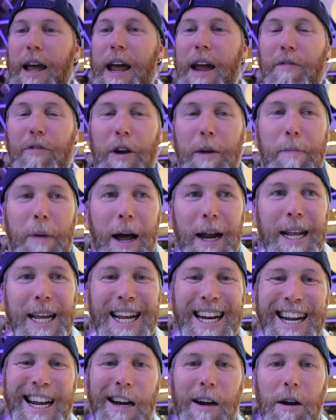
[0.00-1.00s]
Everybody
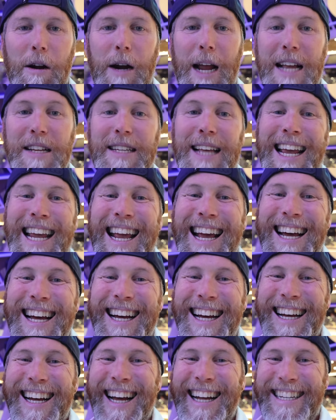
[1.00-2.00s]
in here has like
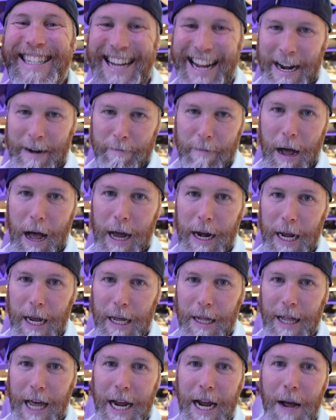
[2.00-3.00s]
a ten
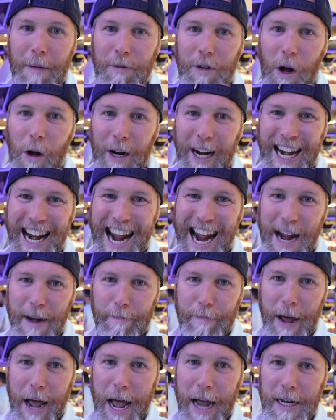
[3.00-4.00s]
body. Like, I'm talking
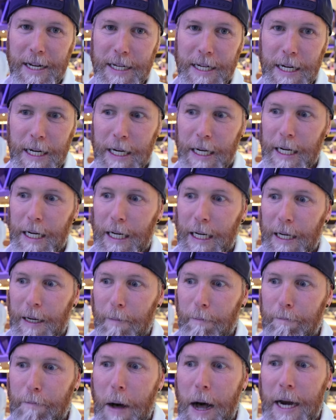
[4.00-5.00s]
eight packs,
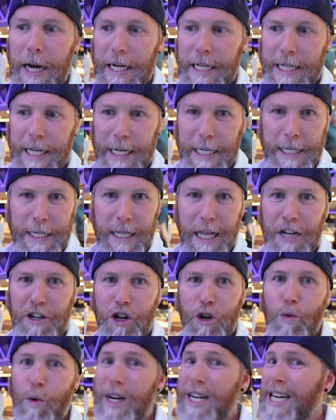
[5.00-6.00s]
buttocks
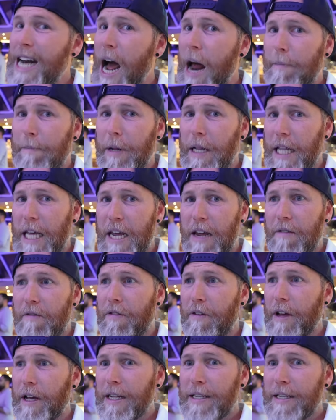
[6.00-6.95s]
that you would not believe.